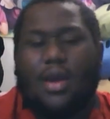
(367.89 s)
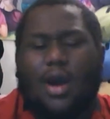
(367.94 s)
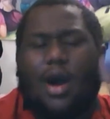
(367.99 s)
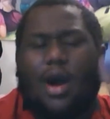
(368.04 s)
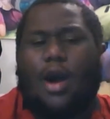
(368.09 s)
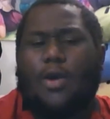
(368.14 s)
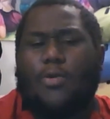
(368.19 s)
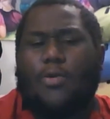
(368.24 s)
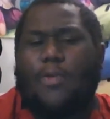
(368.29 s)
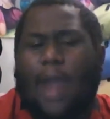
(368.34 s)

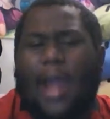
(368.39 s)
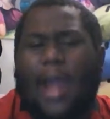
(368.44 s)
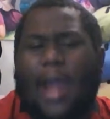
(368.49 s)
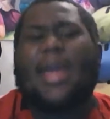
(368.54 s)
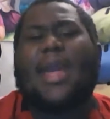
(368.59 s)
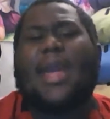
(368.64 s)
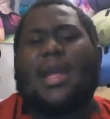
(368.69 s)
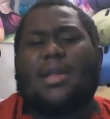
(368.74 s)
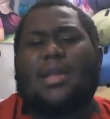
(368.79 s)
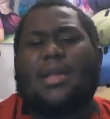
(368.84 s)
alright
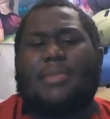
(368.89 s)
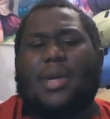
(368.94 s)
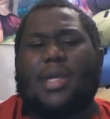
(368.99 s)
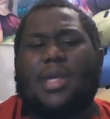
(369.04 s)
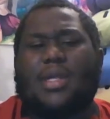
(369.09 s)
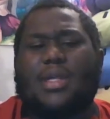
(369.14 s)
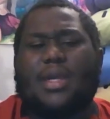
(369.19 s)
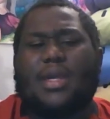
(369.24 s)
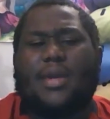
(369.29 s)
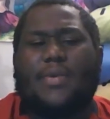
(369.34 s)

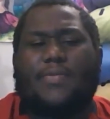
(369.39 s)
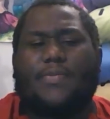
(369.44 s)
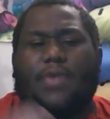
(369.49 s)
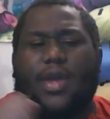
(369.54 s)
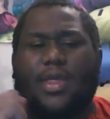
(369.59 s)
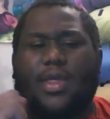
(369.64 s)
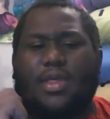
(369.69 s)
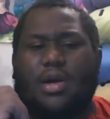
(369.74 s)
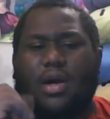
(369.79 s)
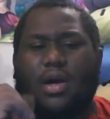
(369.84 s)
animation
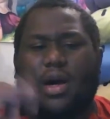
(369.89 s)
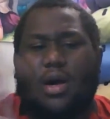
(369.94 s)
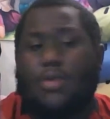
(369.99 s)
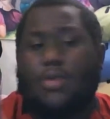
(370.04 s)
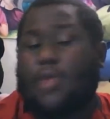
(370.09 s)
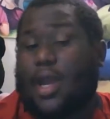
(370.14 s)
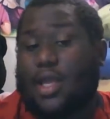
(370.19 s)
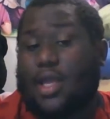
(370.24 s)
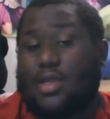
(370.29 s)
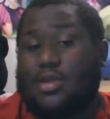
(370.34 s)
with
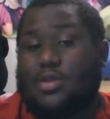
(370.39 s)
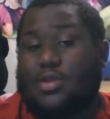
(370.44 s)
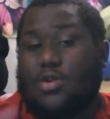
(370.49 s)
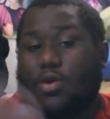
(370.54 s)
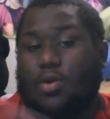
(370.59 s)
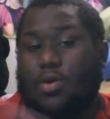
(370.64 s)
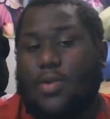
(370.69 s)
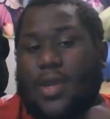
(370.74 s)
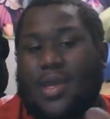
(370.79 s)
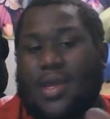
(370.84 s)
alright
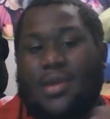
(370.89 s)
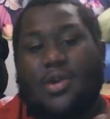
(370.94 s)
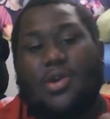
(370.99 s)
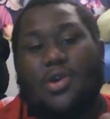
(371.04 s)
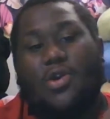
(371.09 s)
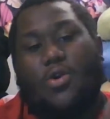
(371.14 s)
story,